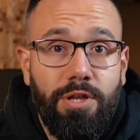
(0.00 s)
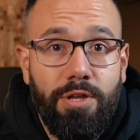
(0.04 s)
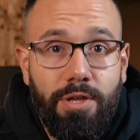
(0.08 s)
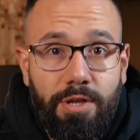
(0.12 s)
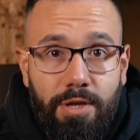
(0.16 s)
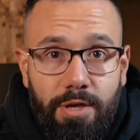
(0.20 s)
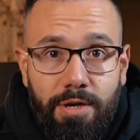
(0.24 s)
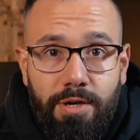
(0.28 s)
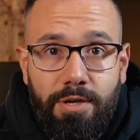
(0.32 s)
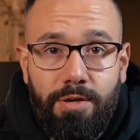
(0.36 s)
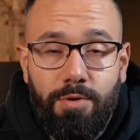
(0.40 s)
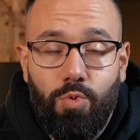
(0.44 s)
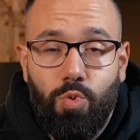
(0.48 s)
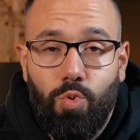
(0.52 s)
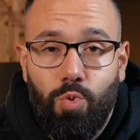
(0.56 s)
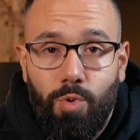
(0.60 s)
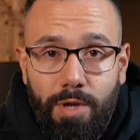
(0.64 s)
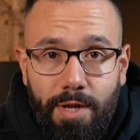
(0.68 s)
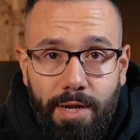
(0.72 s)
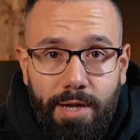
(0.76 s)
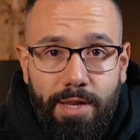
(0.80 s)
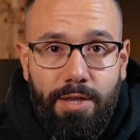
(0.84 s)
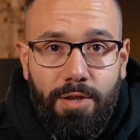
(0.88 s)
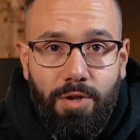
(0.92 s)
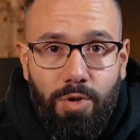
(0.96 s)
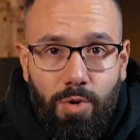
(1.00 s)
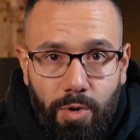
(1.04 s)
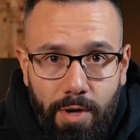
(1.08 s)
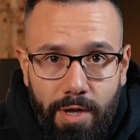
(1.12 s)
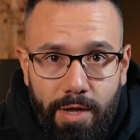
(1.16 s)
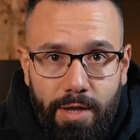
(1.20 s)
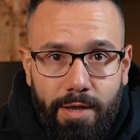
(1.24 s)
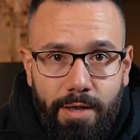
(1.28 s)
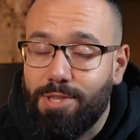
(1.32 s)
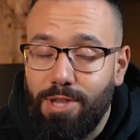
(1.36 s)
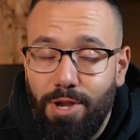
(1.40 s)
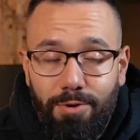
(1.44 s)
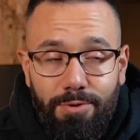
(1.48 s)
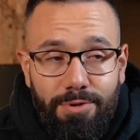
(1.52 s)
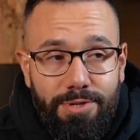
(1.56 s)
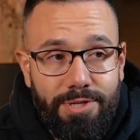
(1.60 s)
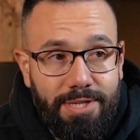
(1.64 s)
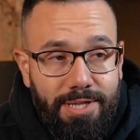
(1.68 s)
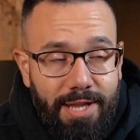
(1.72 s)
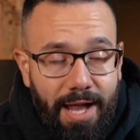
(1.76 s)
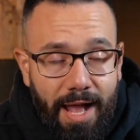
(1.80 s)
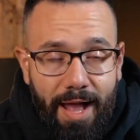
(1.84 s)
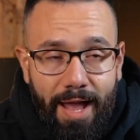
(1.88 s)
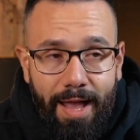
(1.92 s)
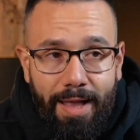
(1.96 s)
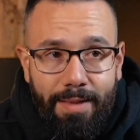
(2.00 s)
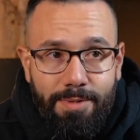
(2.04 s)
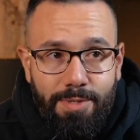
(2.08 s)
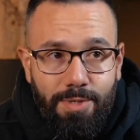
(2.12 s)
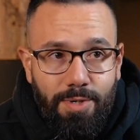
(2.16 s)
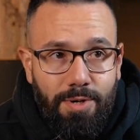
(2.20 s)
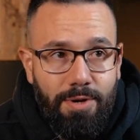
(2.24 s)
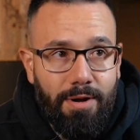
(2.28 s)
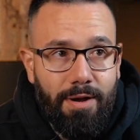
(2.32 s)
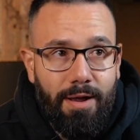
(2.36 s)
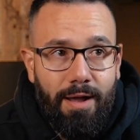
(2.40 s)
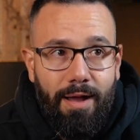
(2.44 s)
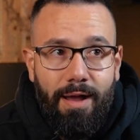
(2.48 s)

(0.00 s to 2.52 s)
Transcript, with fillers: good really quick. There was times where,